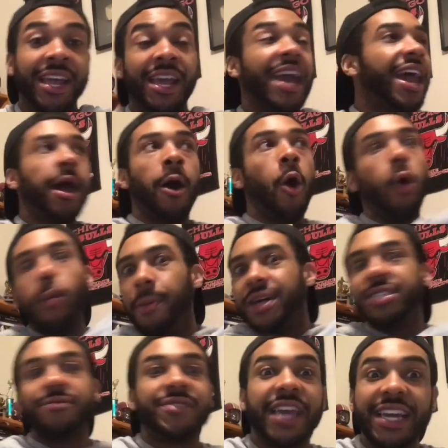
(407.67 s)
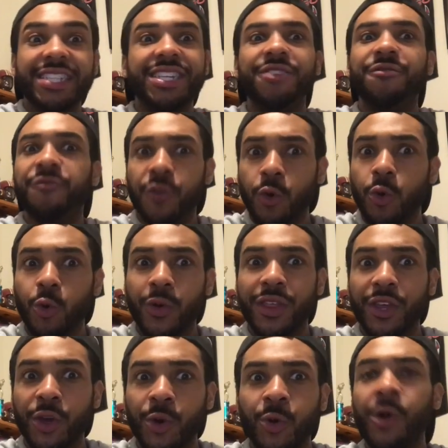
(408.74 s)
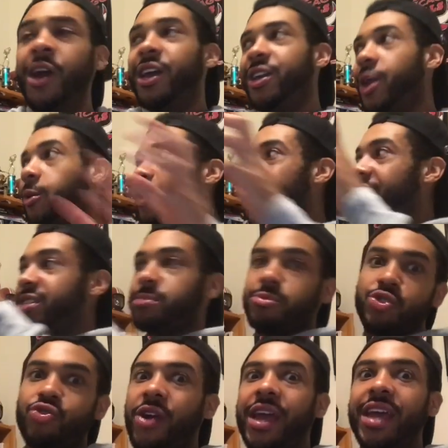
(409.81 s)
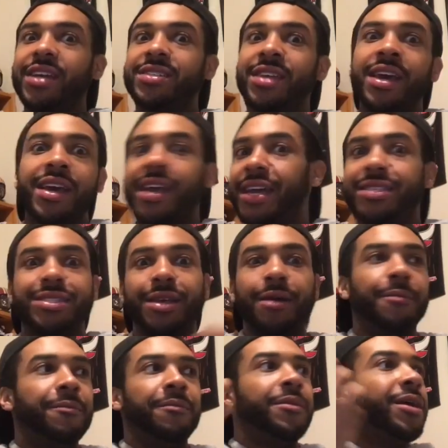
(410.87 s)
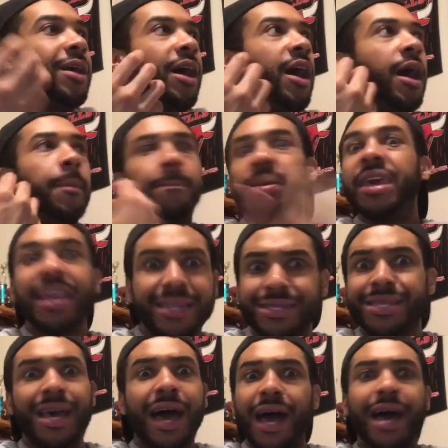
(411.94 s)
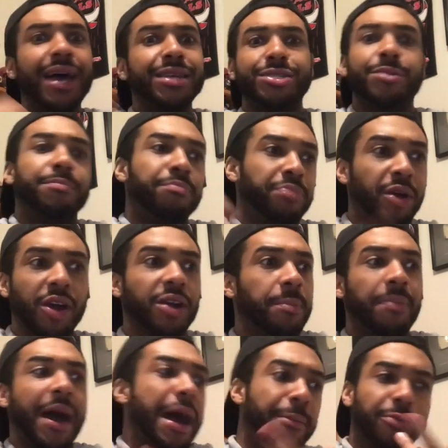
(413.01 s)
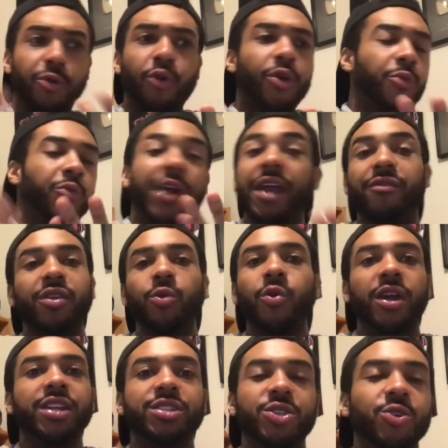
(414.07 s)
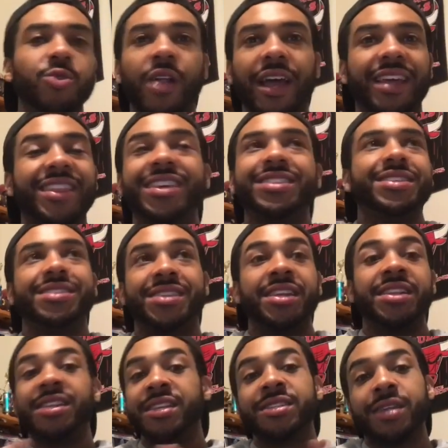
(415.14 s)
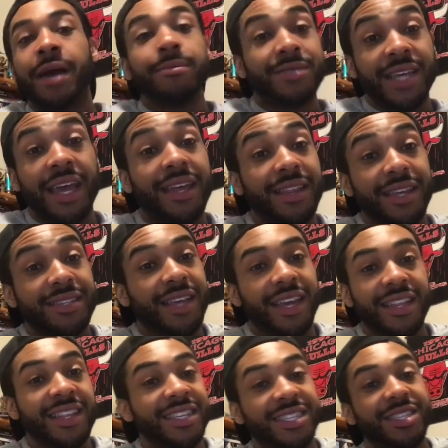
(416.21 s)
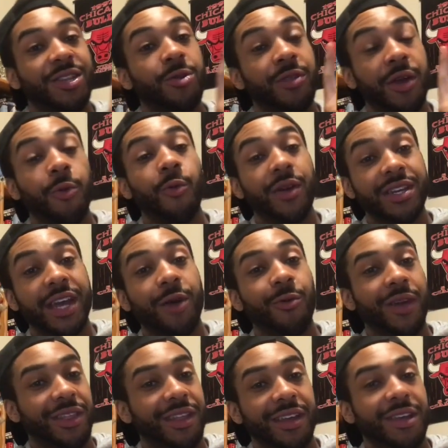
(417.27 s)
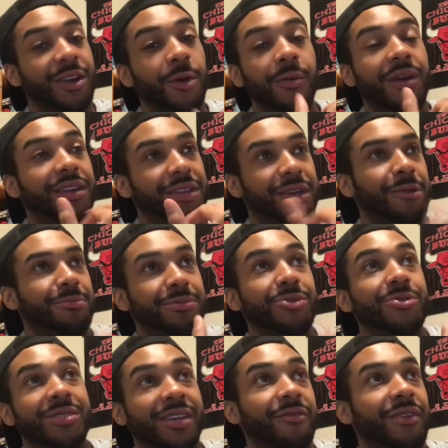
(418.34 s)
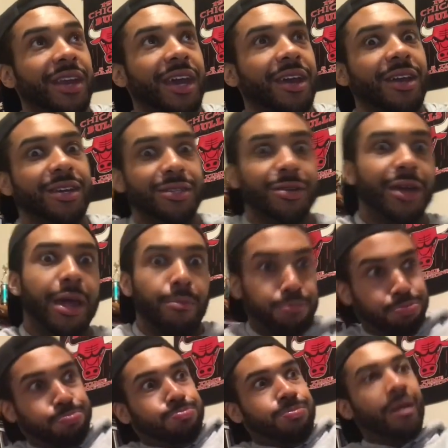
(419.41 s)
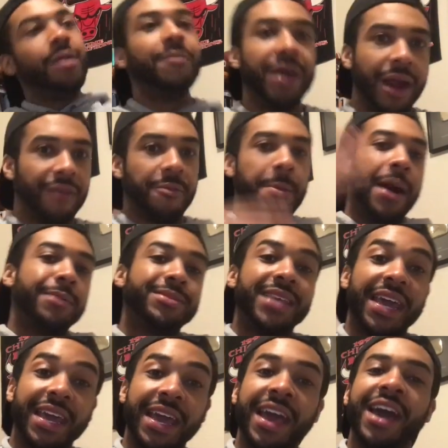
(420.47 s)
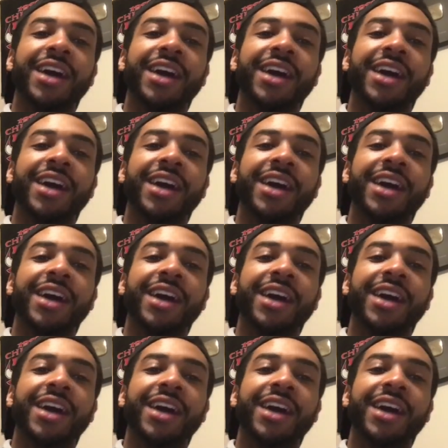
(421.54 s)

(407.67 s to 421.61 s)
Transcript: You get a whole bunch of tasty food with you, you know, get some drinks, get some uh, pizza, some burger, popcorn, whatever you want to do. Like this is, this, I'm saying this, like this is only a one day a week thing. You don't want to, you know, do this every day because you'll get whatever. But I'm saying